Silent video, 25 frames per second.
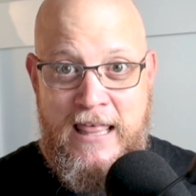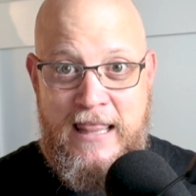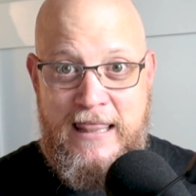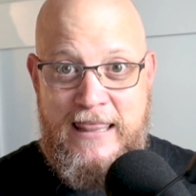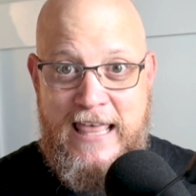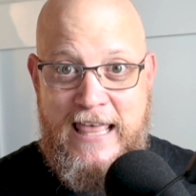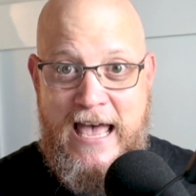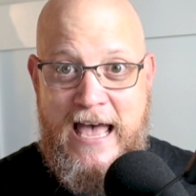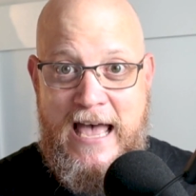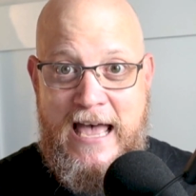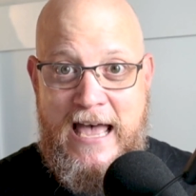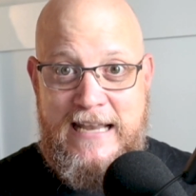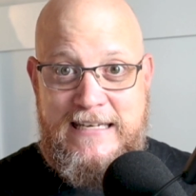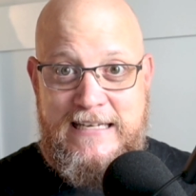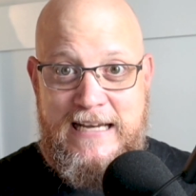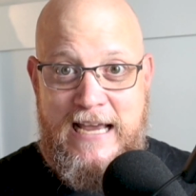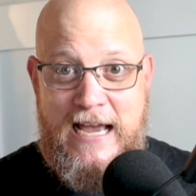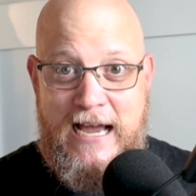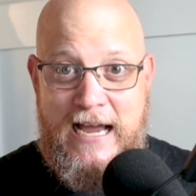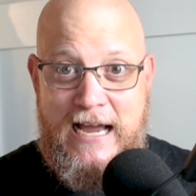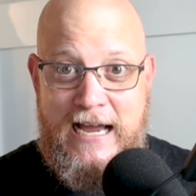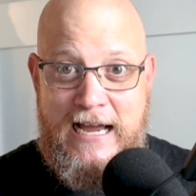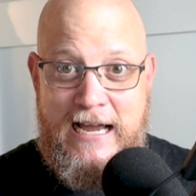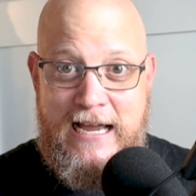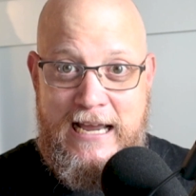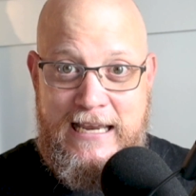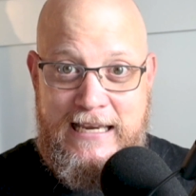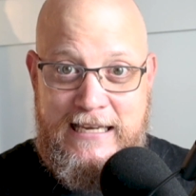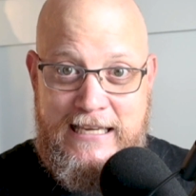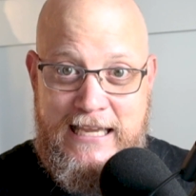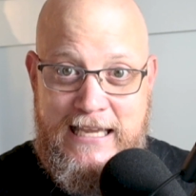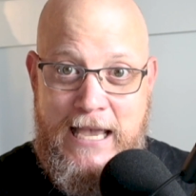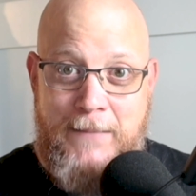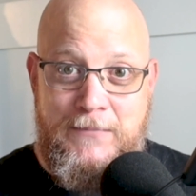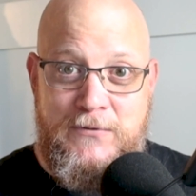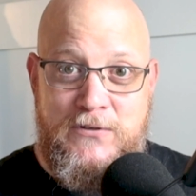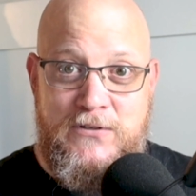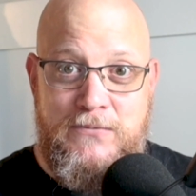that I
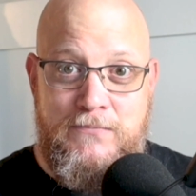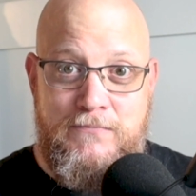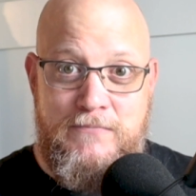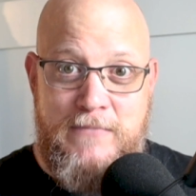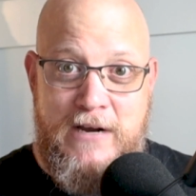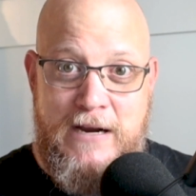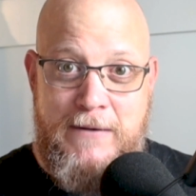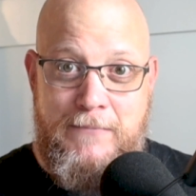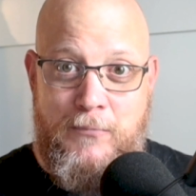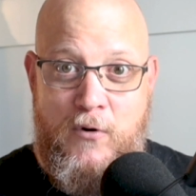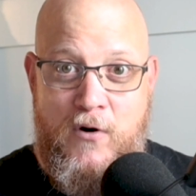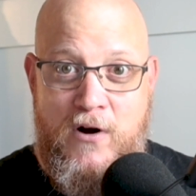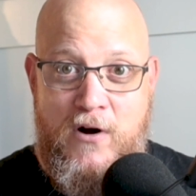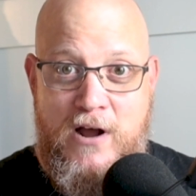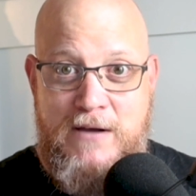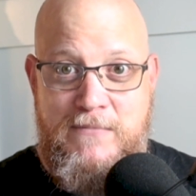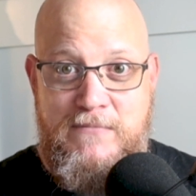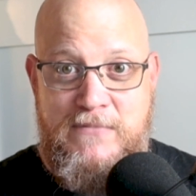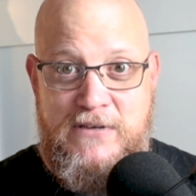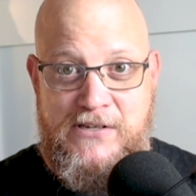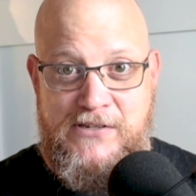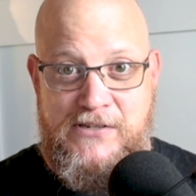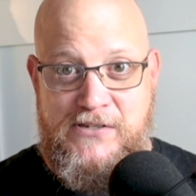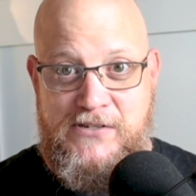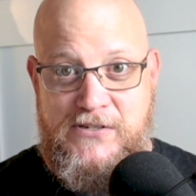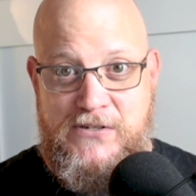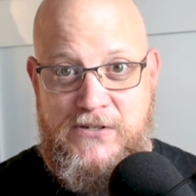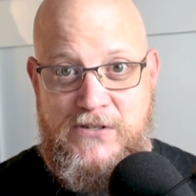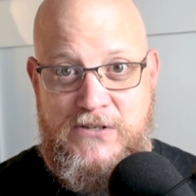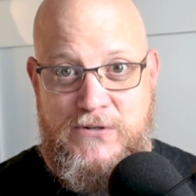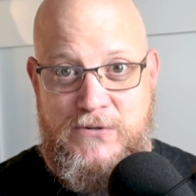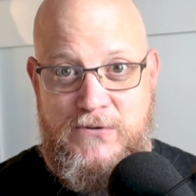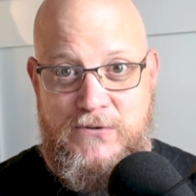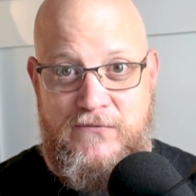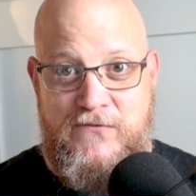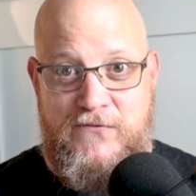kept my promise to you.